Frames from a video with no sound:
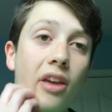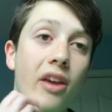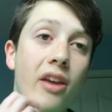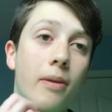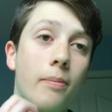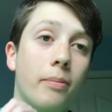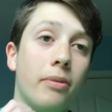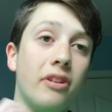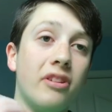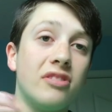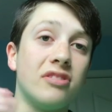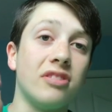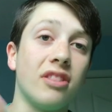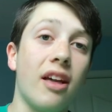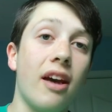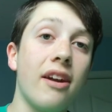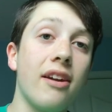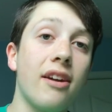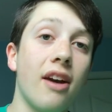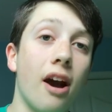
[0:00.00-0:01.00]
and please
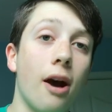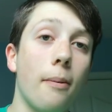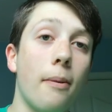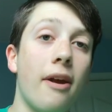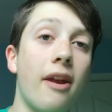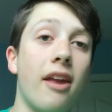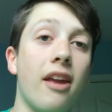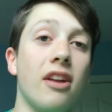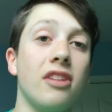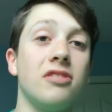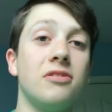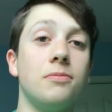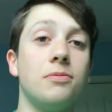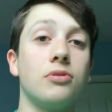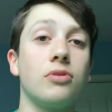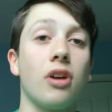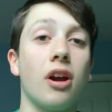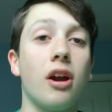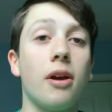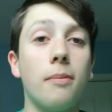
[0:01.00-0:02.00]
like, comment, and
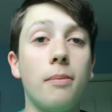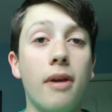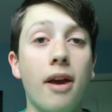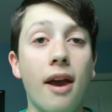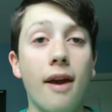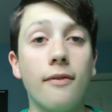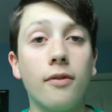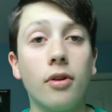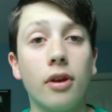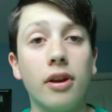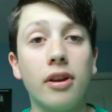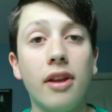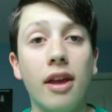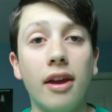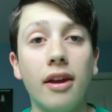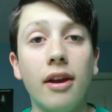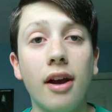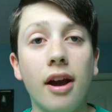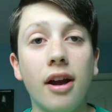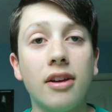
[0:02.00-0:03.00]
subscribe. Have a great
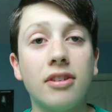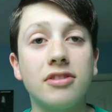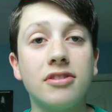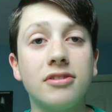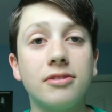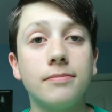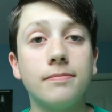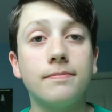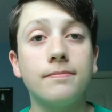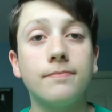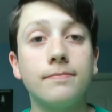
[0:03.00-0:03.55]
day, guys.